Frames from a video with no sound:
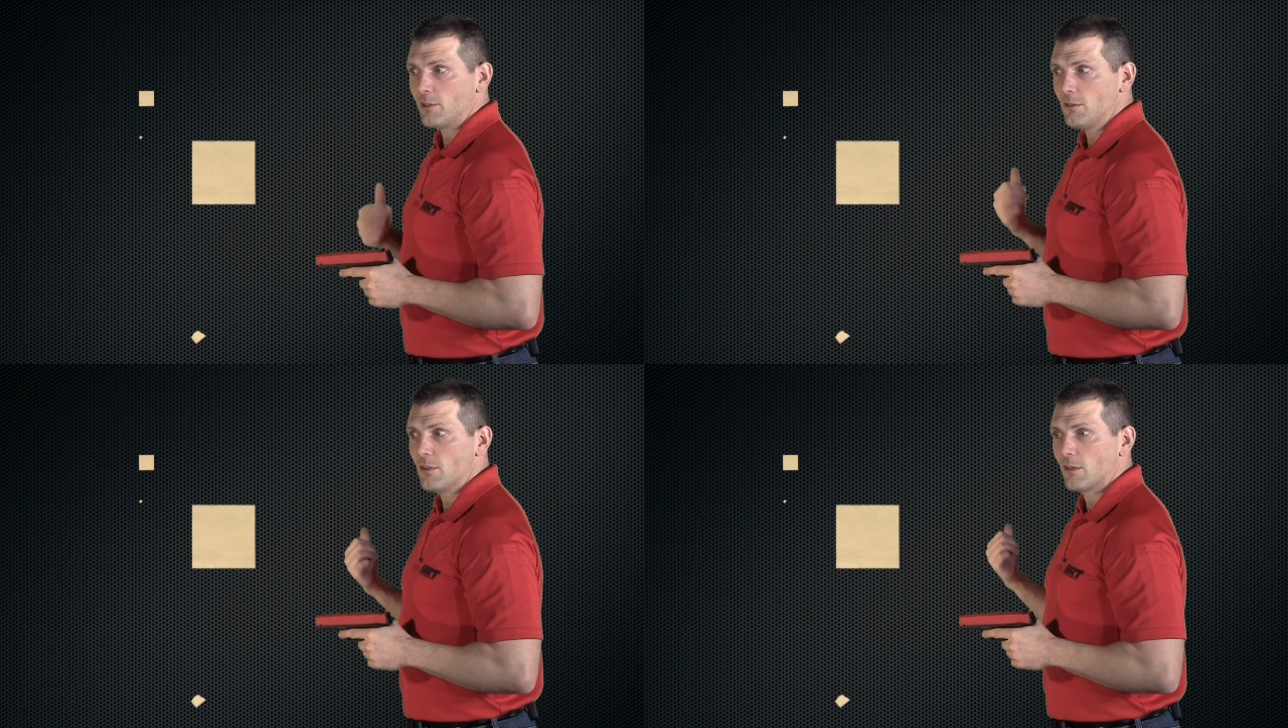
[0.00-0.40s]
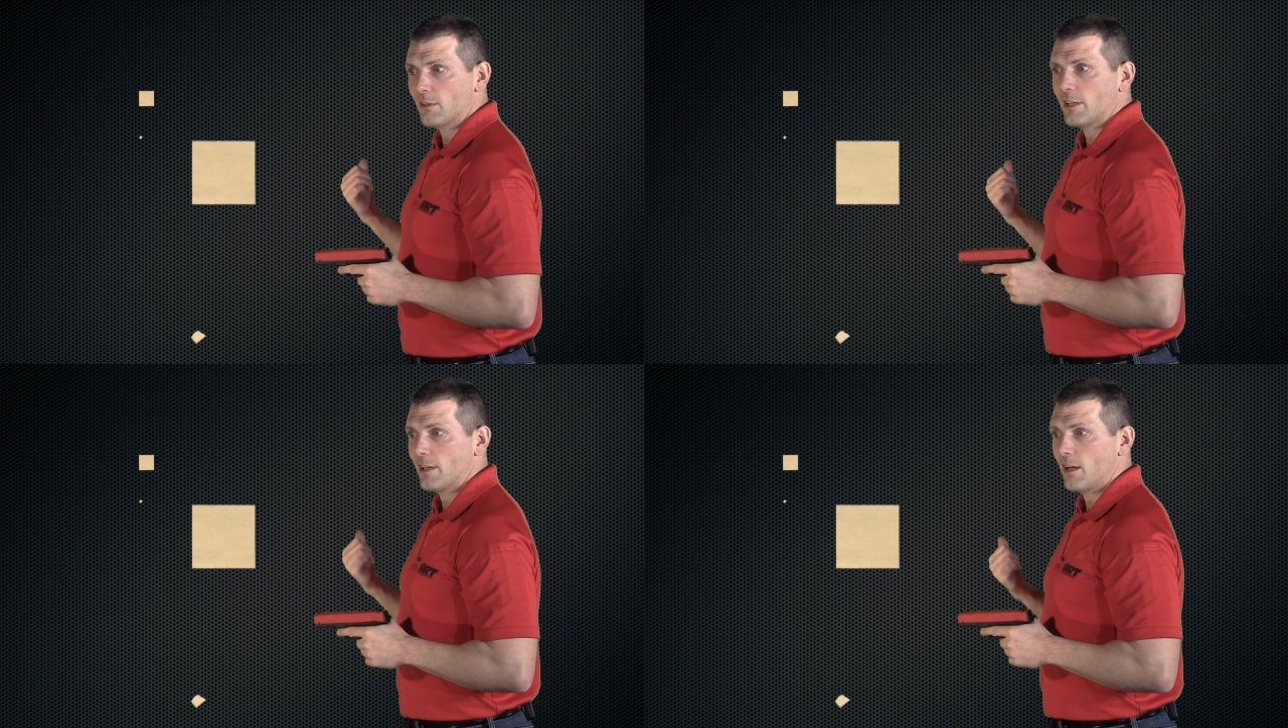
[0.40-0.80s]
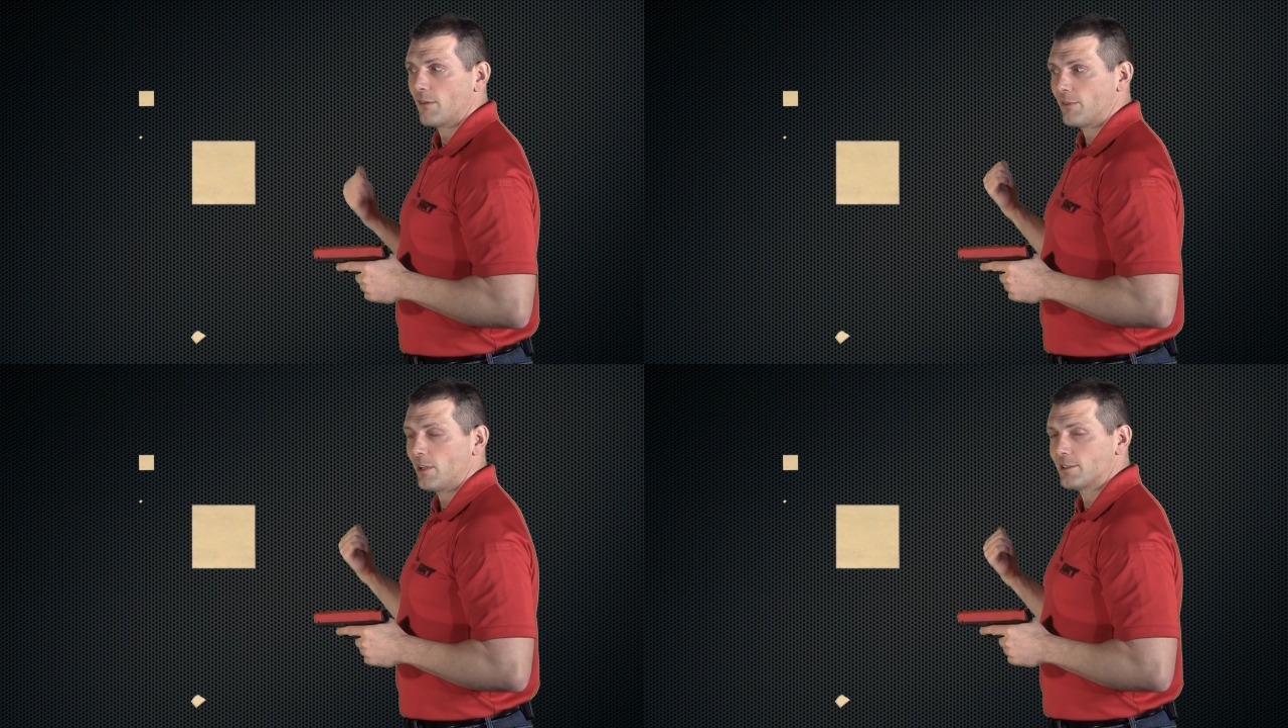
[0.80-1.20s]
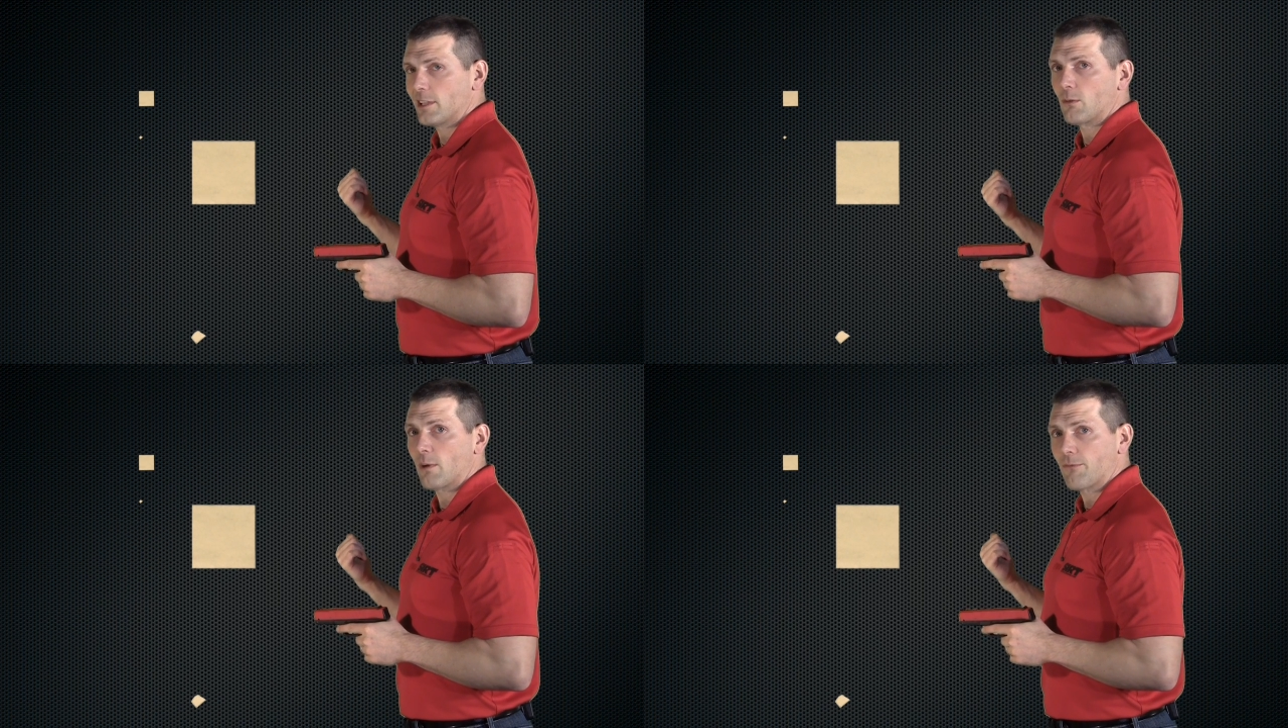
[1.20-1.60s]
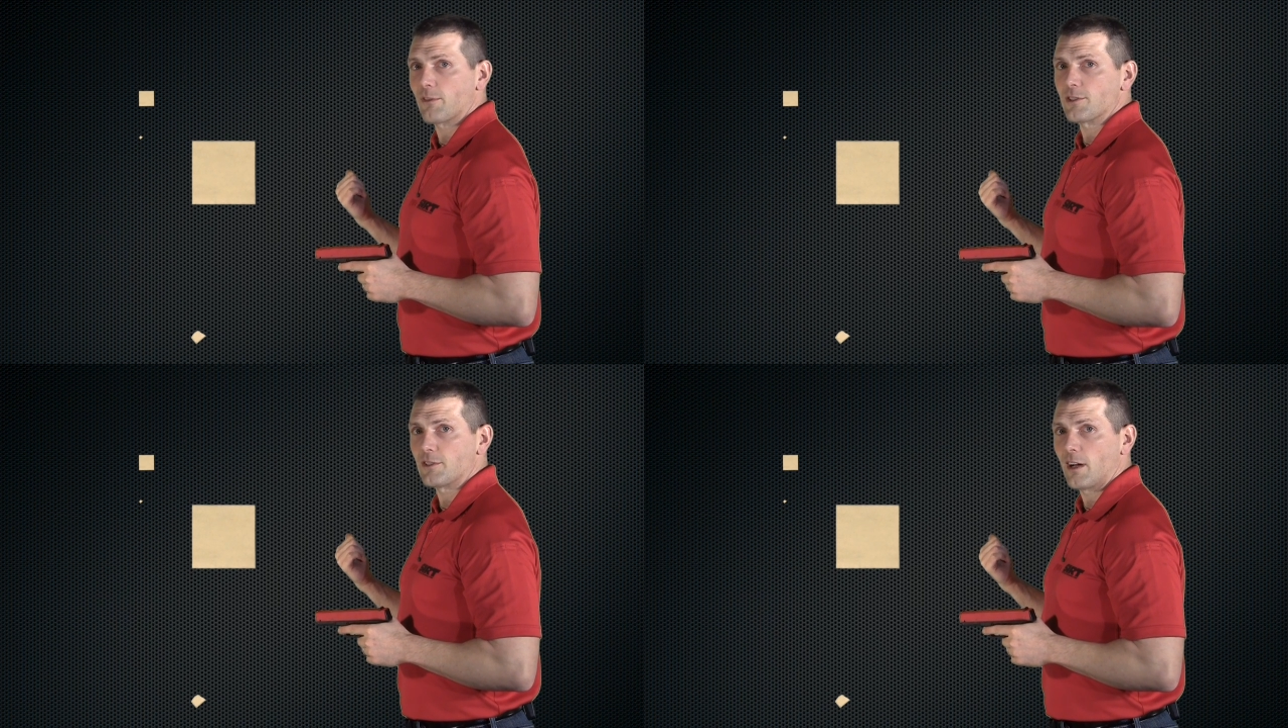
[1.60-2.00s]
you know right now if it hits that
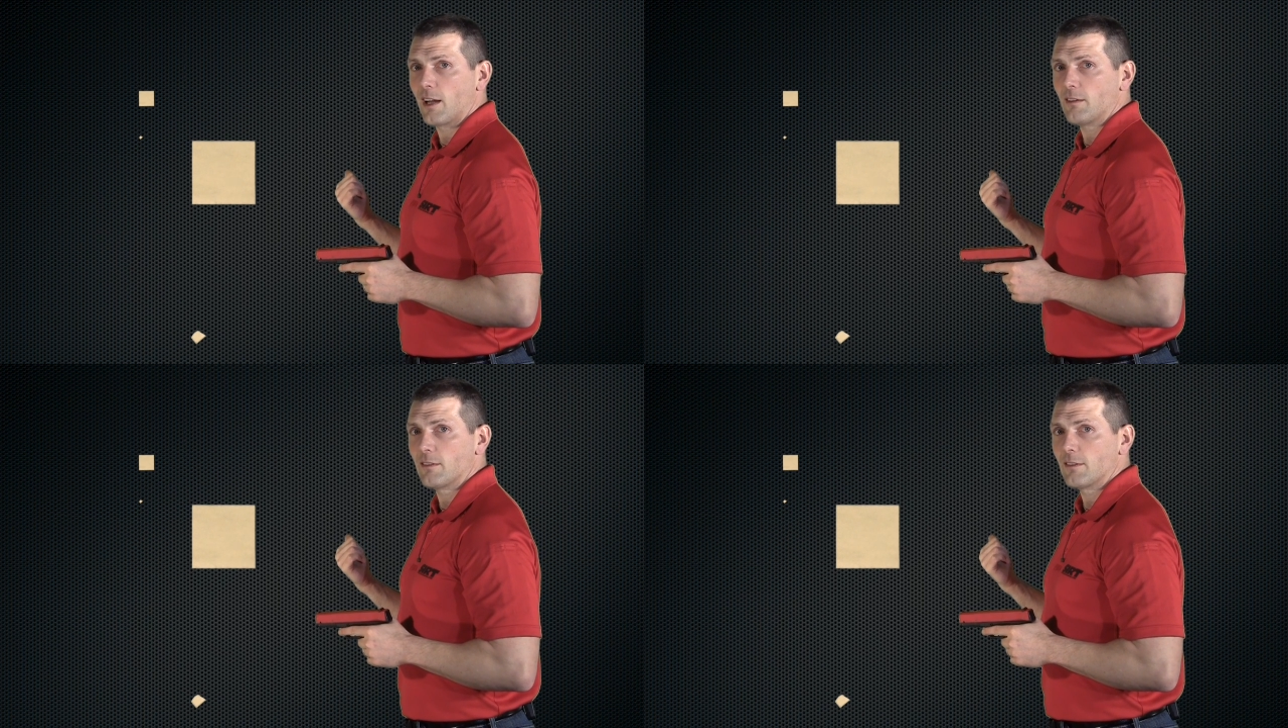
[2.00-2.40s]
reference dot,